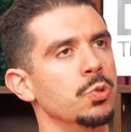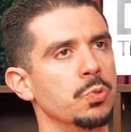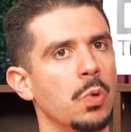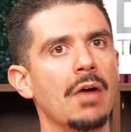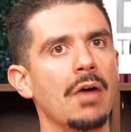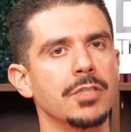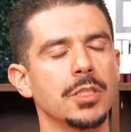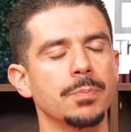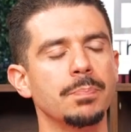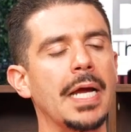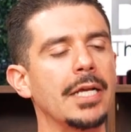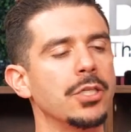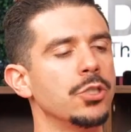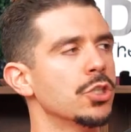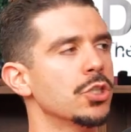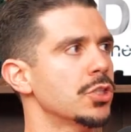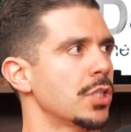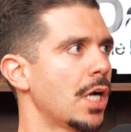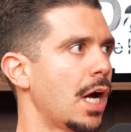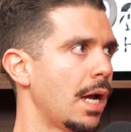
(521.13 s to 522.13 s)
You have spent
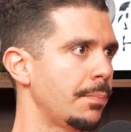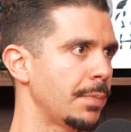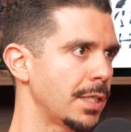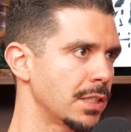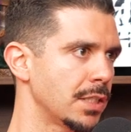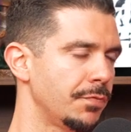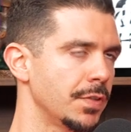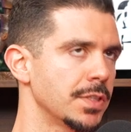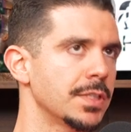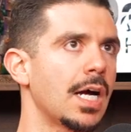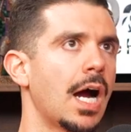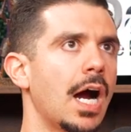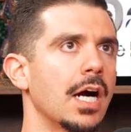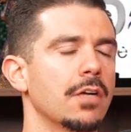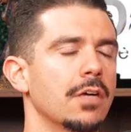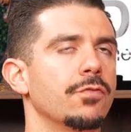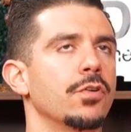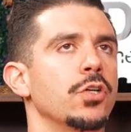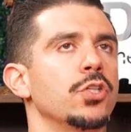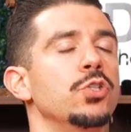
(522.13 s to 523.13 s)
your time as a
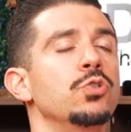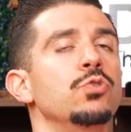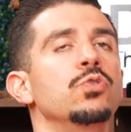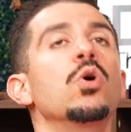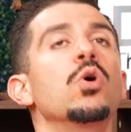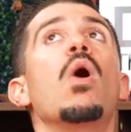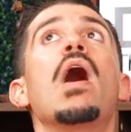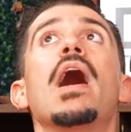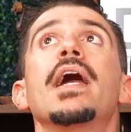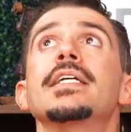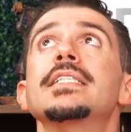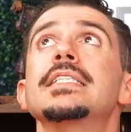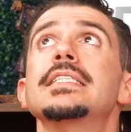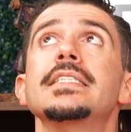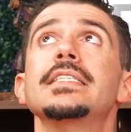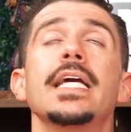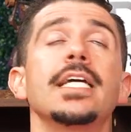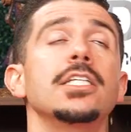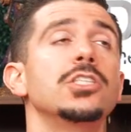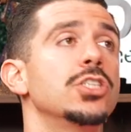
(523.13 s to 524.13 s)
photographer. You know how to
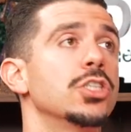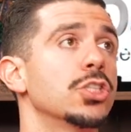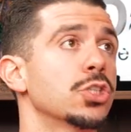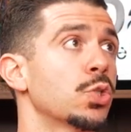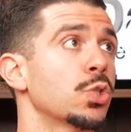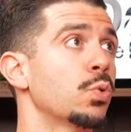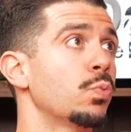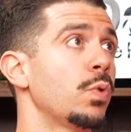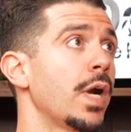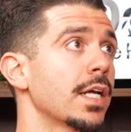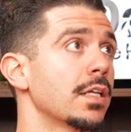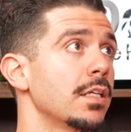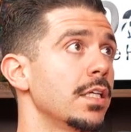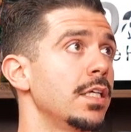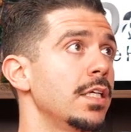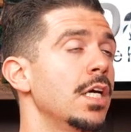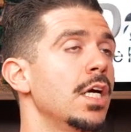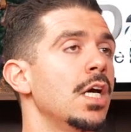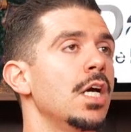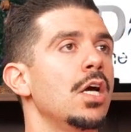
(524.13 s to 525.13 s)
stage this
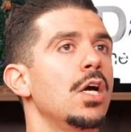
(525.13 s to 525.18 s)
correctly.